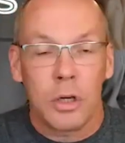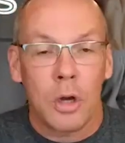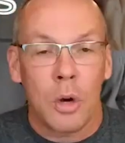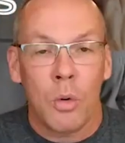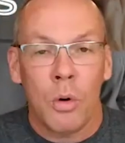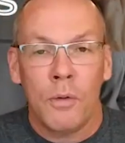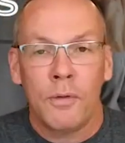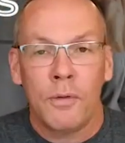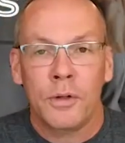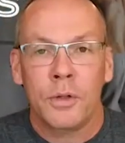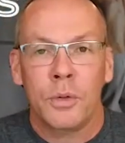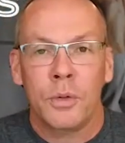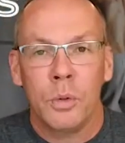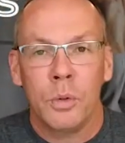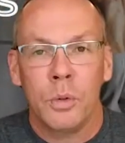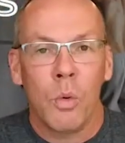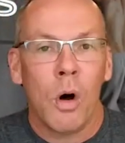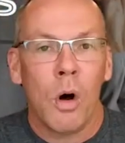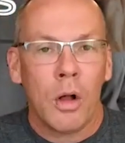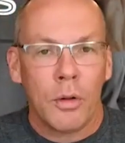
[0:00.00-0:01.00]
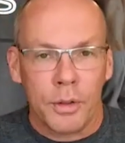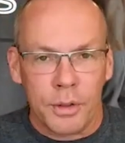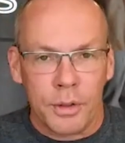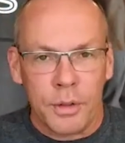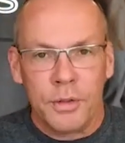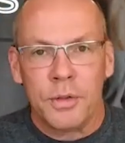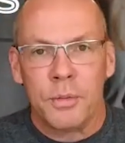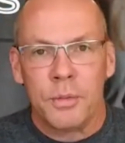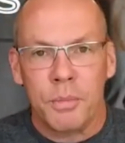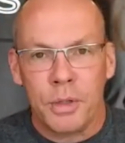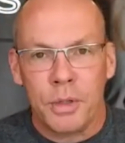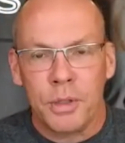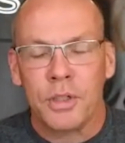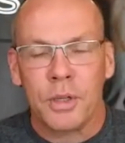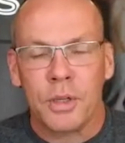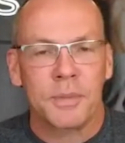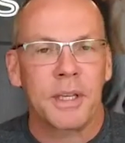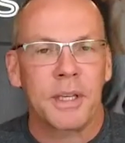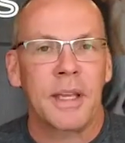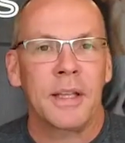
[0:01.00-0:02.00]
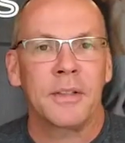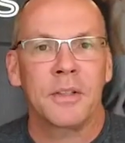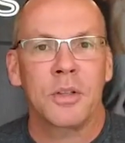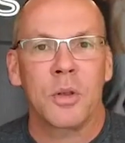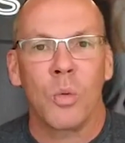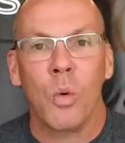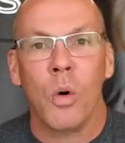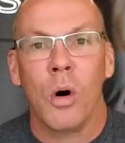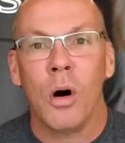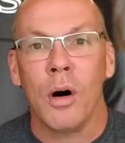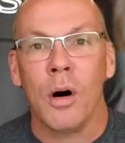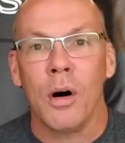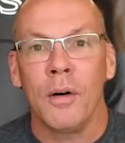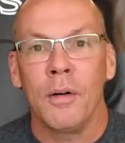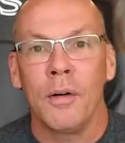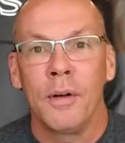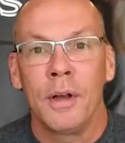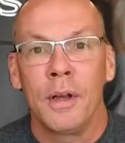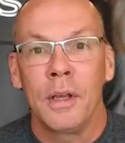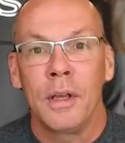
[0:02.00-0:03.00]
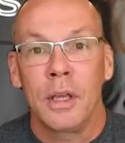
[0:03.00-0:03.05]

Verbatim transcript: Go over to a wall and do some push-ups against the wall.